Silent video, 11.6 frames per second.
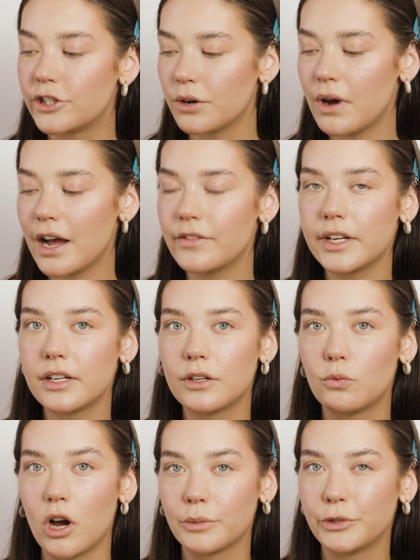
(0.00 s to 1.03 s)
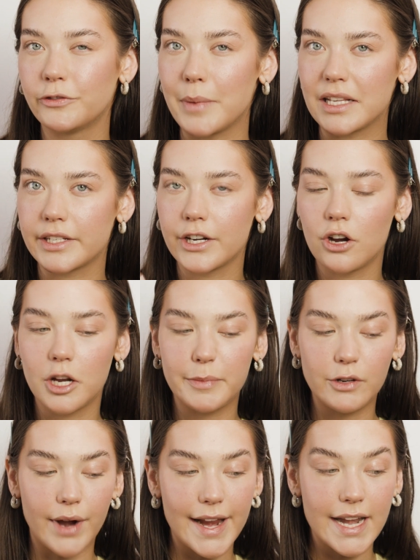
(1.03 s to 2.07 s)
don't have a waterproof mascara on
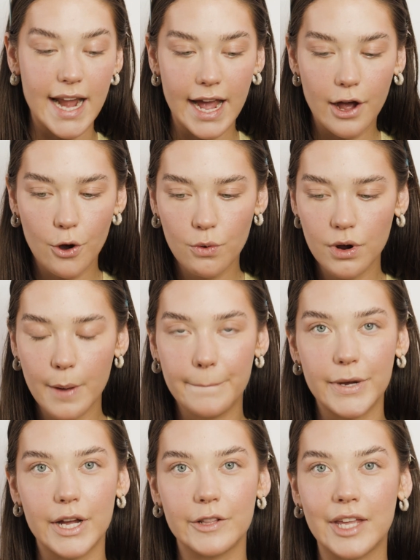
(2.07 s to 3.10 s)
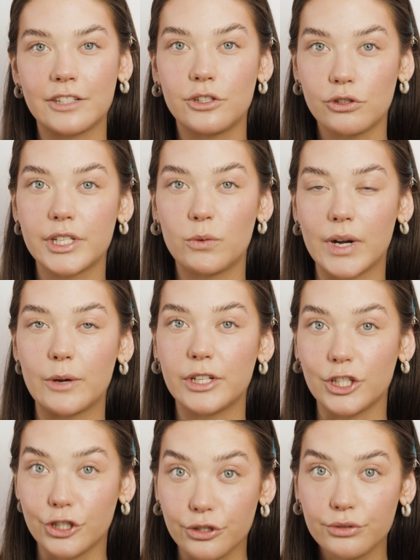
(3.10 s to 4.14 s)
me right now, but that's usually what I
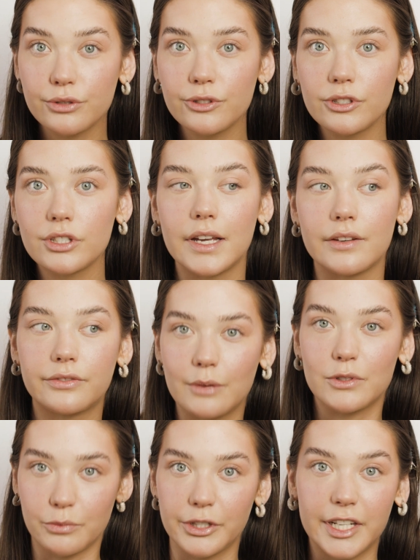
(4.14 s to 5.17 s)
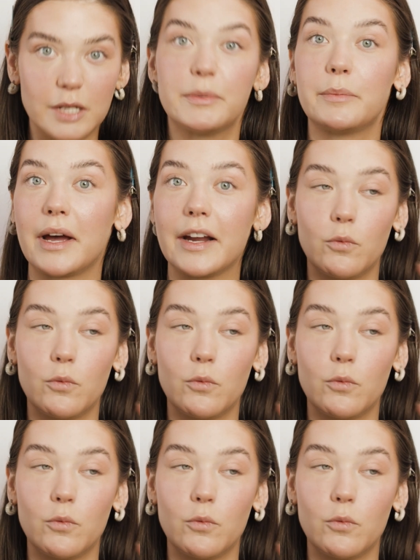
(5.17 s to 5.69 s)
would use if I was really gonna be by